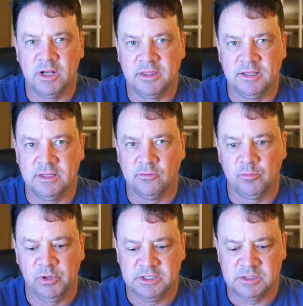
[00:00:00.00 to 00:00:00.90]
I think they've
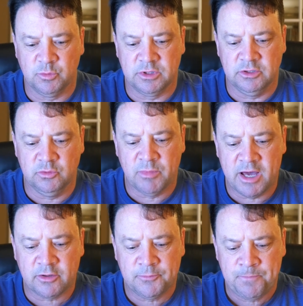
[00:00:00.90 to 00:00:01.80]
replaced them with a new
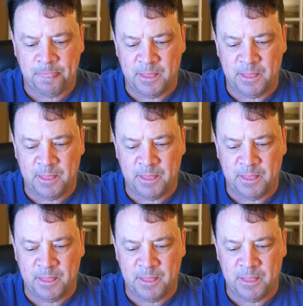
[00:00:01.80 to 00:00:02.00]
model.